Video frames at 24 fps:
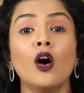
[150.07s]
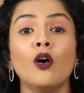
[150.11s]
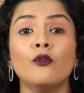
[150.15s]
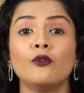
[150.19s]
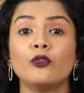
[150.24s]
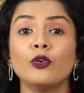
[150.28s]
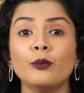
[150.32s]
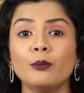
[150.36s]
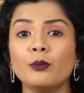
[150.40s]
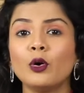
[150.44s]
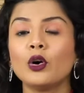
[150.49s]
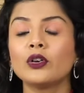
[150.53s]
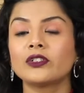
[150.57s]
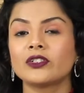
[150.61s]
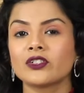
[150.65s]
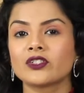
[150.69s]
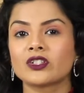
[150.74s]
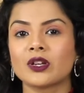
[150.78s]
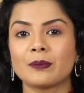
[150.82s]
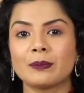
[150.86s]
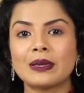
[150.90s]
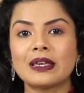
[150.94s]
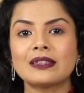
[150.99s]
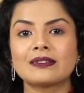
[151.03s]
for more such
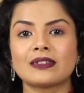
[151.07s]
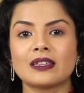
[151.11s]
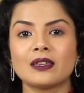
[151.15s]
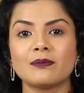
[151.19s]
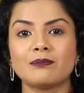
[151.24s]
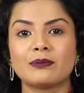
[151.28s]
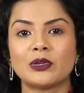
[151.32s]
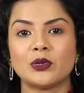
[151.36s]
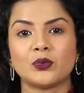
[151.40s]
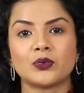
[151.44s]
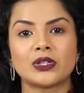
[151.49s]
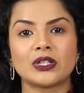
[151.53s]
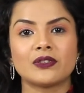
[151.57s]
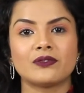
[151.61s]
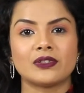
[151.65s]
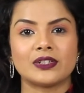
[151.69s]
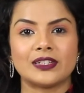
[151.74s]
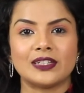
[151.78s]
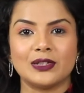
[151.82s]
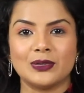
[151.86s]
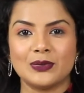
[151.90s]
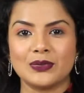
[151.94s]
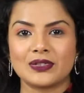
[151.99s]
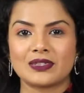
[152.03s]
amazing beauty
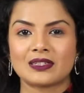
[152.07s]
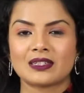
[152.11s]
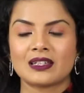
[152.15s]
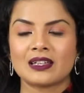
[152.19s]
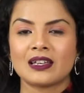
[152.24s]
videos.